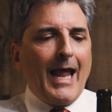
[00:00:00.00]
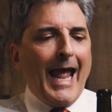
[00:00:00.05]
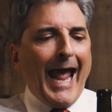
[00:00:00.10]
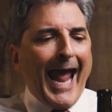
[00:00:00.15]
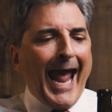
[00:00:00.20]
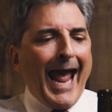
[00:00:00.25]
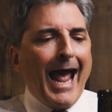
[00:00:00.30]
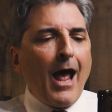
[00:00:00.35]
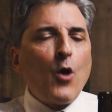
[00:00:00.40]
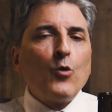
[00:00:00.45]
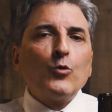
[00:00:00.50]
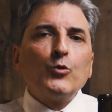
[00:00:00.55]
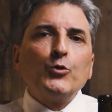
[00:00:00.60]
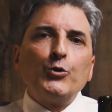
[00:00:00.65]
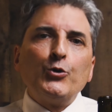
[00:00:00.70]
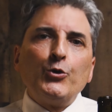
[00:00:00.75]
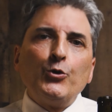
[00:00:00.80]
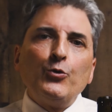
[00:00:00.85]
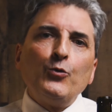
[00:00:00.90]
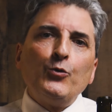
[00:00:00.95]
how
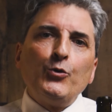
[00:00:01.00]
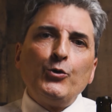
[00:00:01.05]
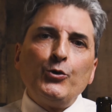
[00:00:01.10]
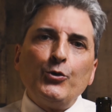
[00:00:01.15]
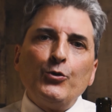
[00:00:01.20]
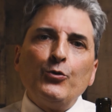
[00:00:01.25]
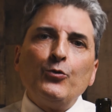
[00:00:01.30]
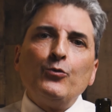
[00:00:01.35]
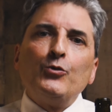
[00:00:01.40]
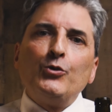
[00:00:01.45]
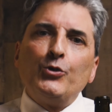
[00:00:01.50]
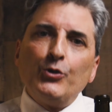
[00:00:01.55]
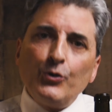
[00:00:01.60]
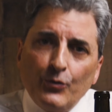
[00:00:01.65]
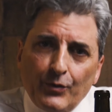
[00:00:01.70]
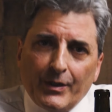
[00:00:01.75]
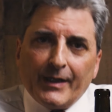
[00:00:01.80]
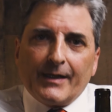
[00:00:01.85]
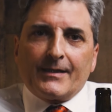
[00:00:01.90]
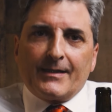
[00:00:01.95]
do you do
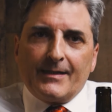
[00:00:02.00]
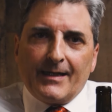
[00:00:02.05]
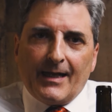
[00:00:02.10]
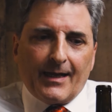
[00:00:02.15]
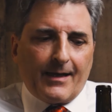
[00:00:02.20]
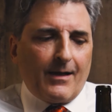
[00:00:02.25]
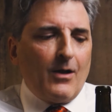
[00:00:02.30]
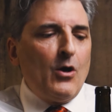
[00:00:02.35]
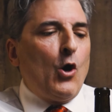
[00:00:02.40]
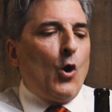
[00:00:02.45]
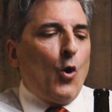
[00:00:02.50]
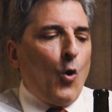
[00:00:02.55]
this, Nick?